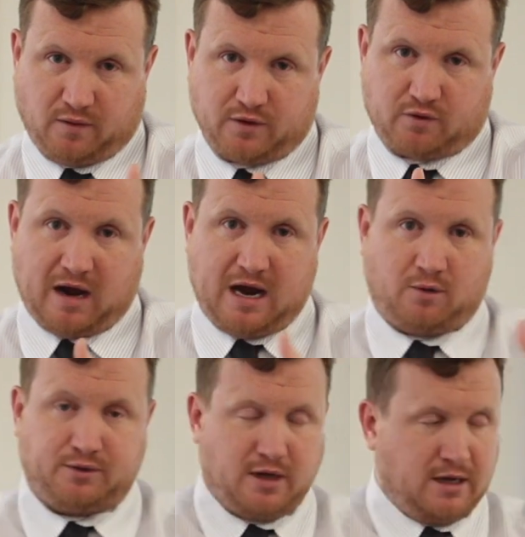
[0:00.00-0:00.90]
on the
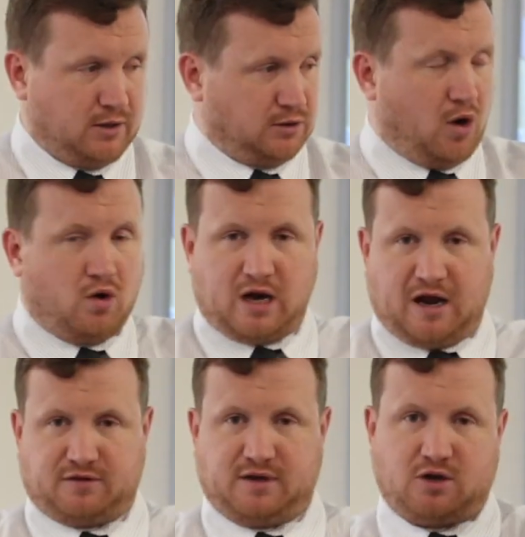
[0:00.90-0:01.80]
ground long
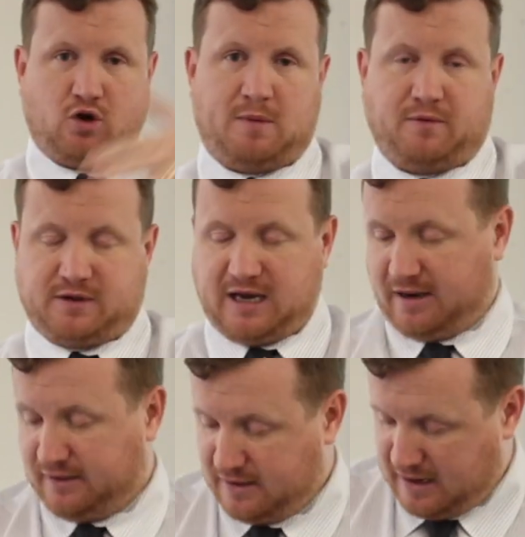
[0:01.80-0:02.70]
after they come out the
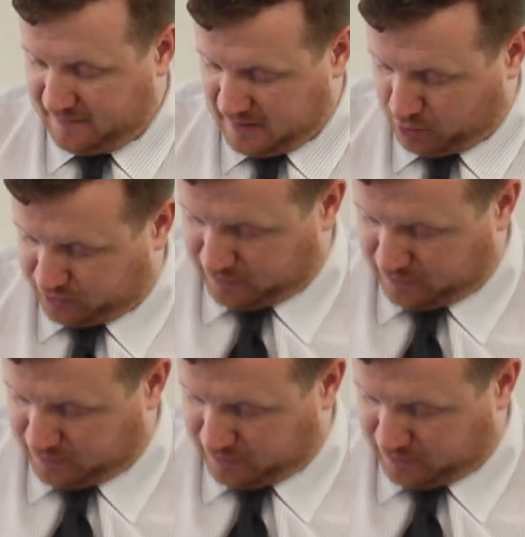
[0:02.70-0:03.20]
cannon, and they put